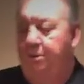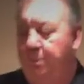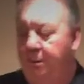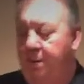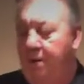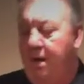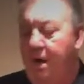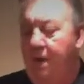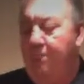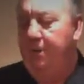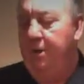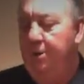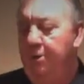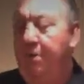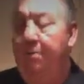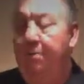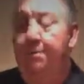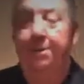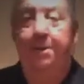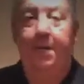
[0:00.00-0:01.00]
but coffee
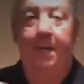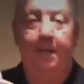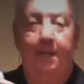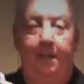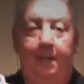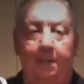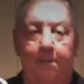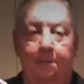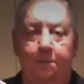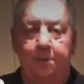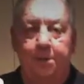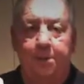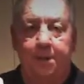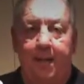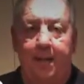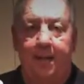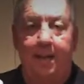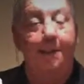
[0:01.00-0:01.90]
cream is 18%.